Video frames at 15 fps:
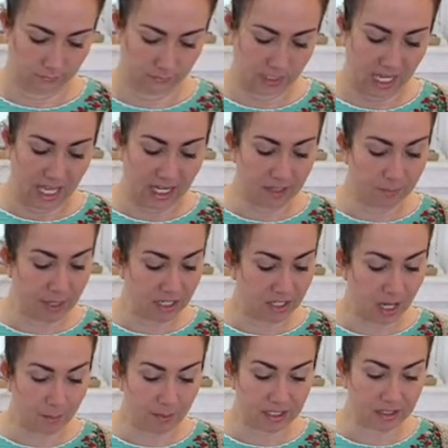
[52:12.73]
And so. big
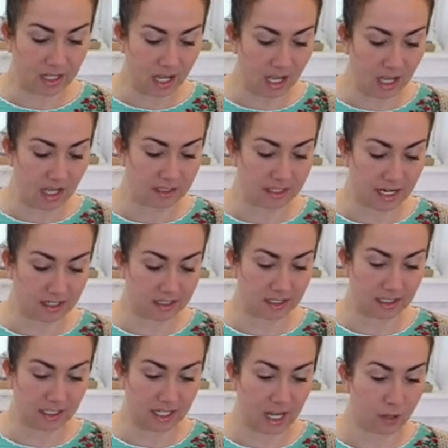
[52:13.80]
top is not
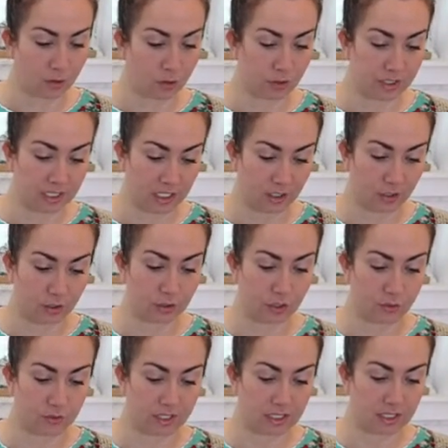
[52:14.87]
technically an outdoor sealer, so
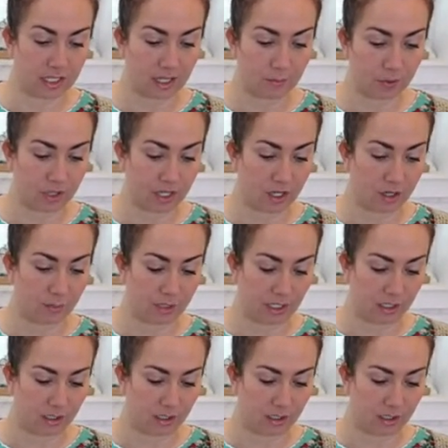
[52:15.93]
it will hold up there, way better